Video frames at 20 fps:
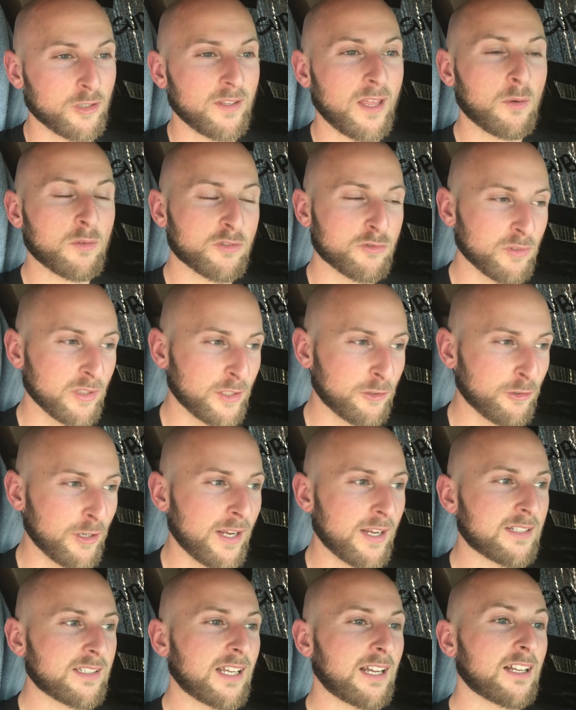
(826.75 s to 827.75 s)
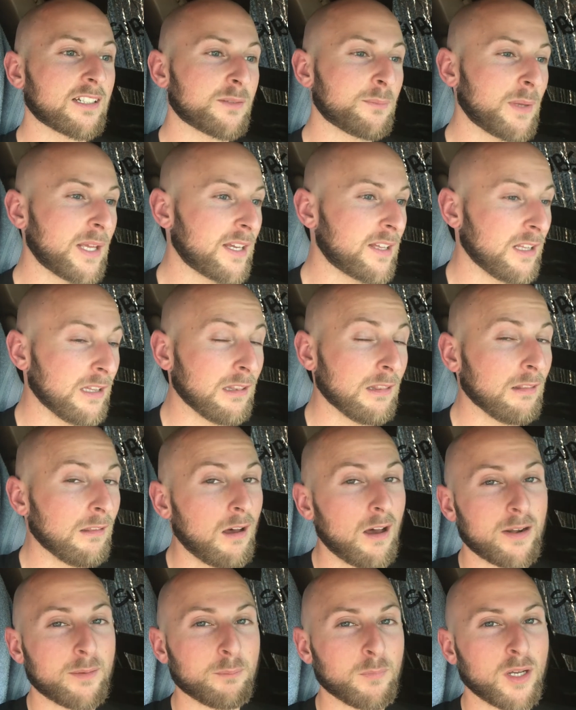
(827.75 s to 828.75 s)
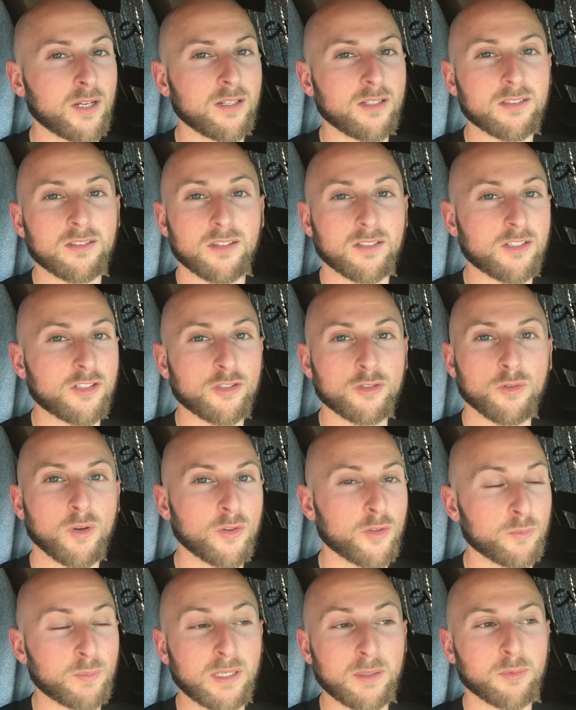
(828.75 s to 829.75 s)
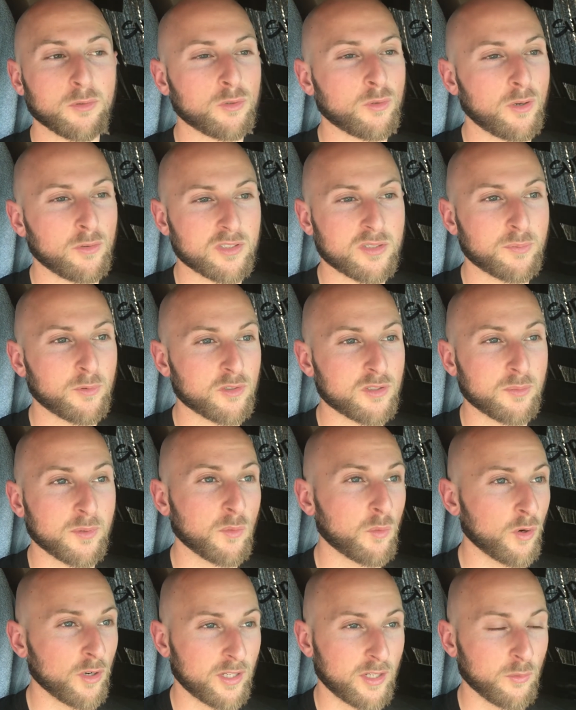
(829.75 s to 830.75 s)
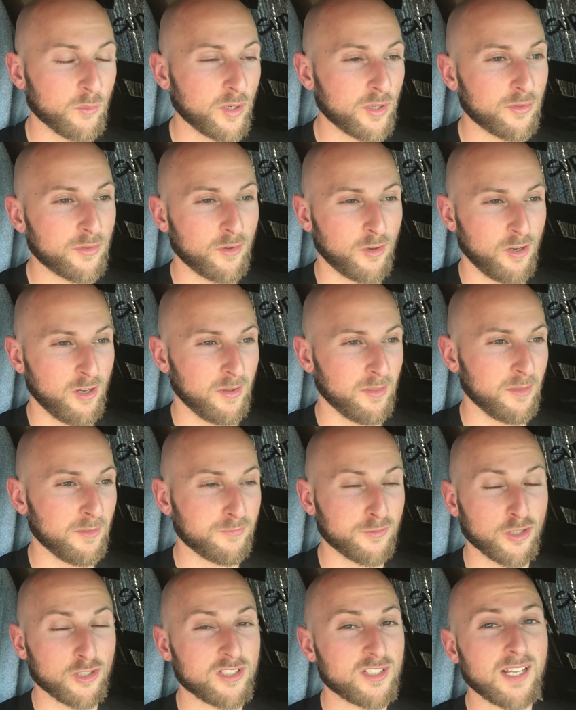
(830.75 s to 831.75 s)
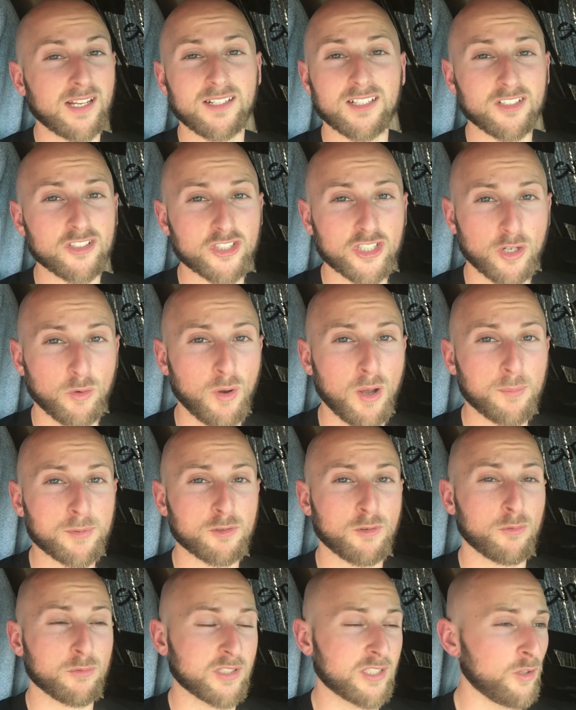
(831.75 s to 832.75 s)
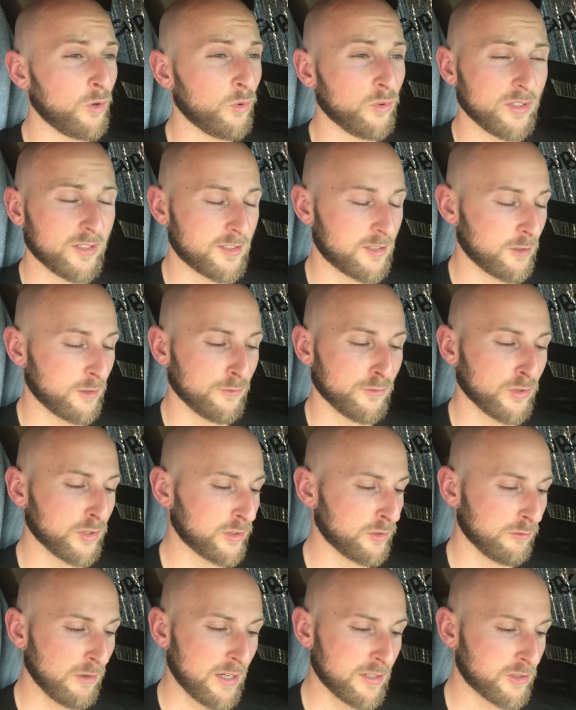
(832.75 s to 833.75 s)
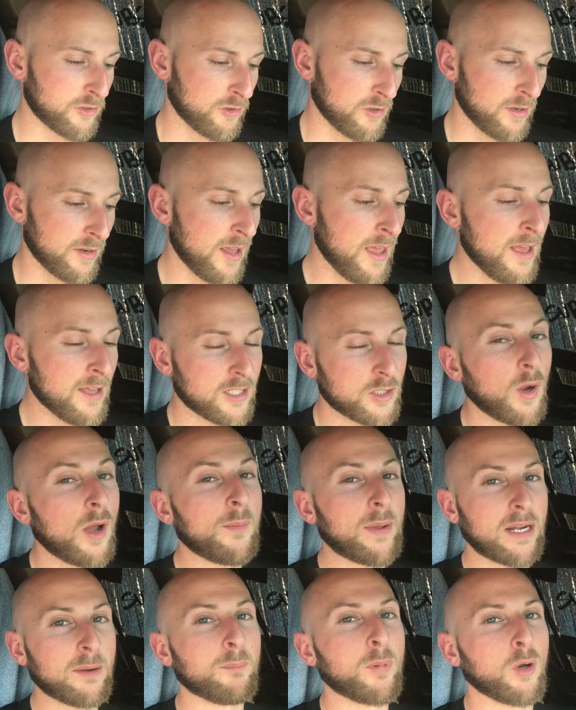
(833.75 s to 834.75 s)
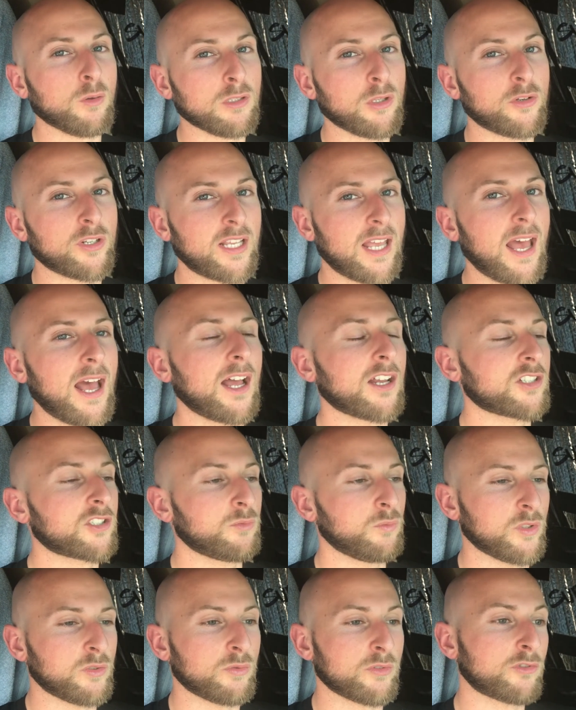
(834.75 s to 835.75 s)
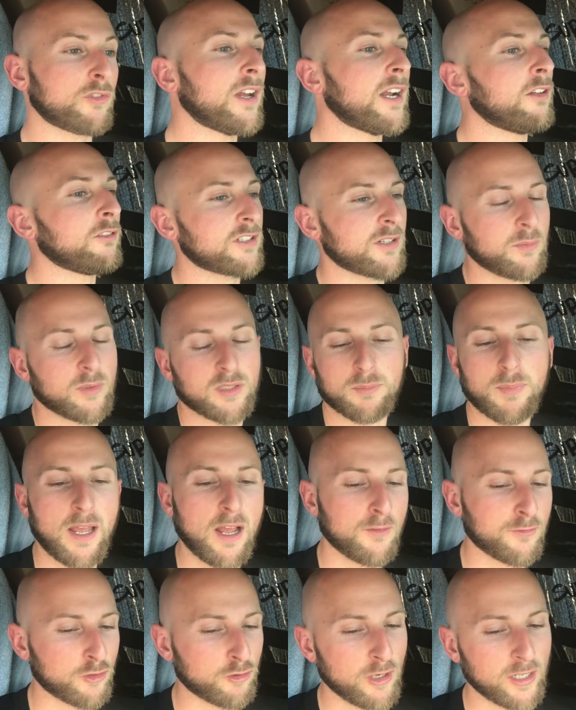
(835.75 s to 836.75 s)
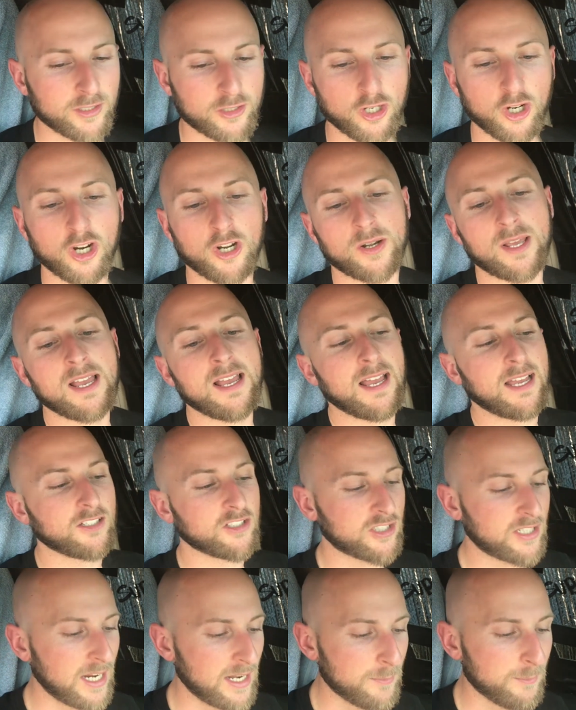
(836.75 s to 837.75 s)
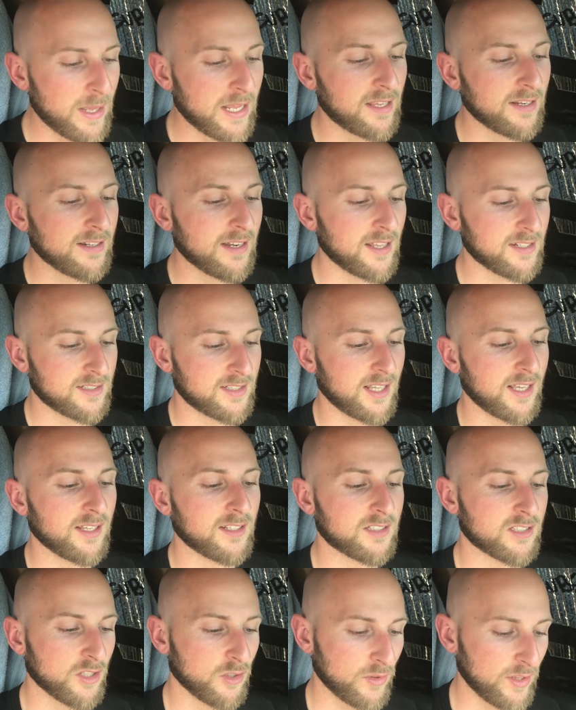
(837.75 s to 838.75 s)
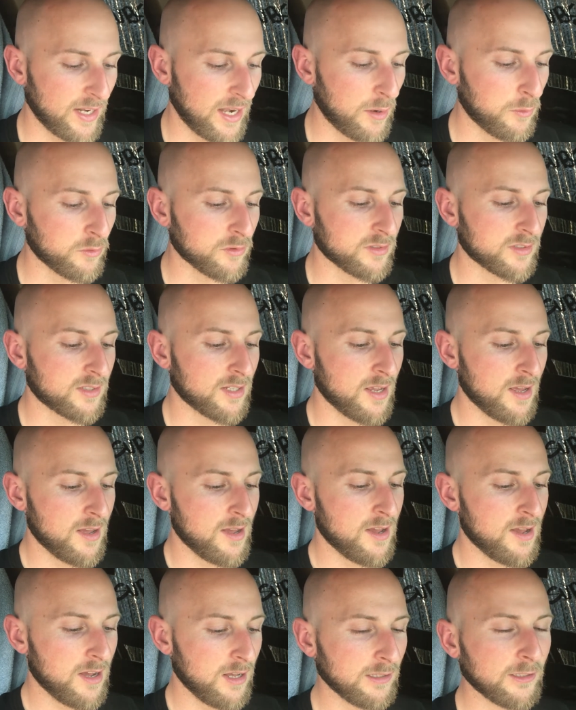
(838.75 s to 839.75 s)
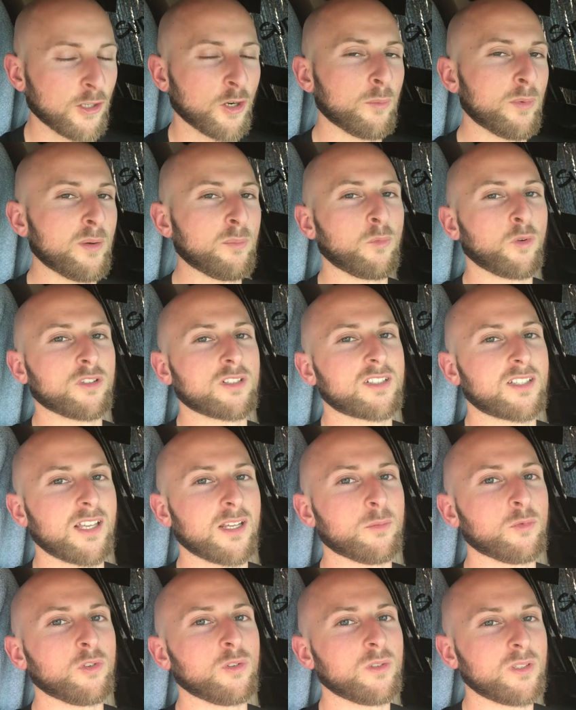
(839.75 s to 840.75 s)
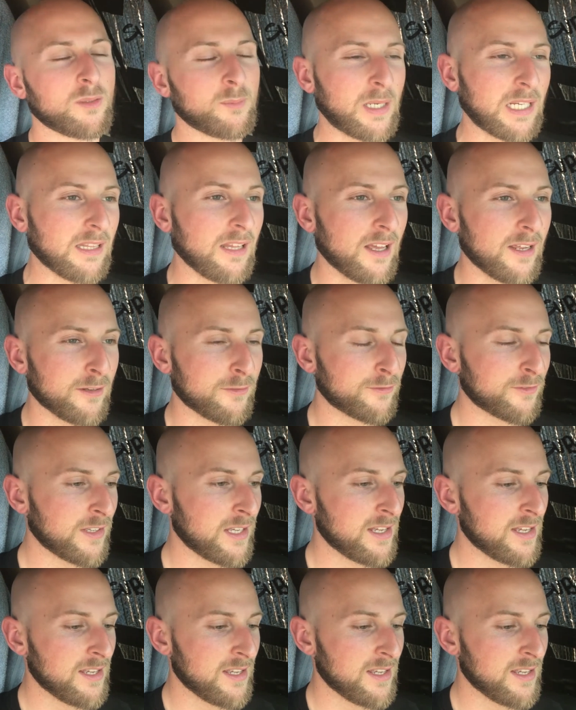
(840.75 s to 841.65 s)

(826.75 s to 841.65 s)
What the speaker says: And that was really great, because I got to make a lot of money. The two other people who I was supposed to be working with on the first day didn't show up, so I was the only server at the restaurant. So I made a boatload of cash, which was great. I was able to pay off a credit card and just kind of make a nest egg so that I was a little bit more stable in my life.